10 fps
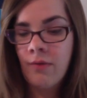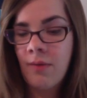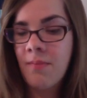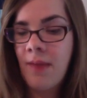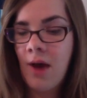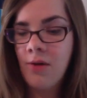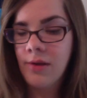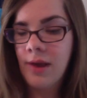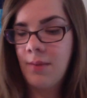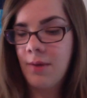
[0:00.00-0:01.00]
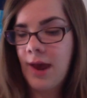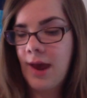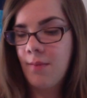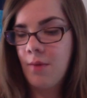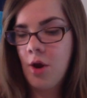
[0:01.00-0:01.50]
From Mao's Labor
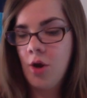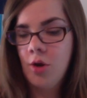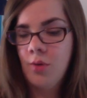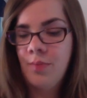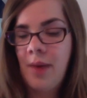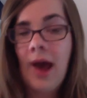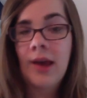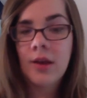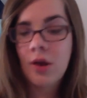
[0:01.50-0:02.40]
Camp to Bach's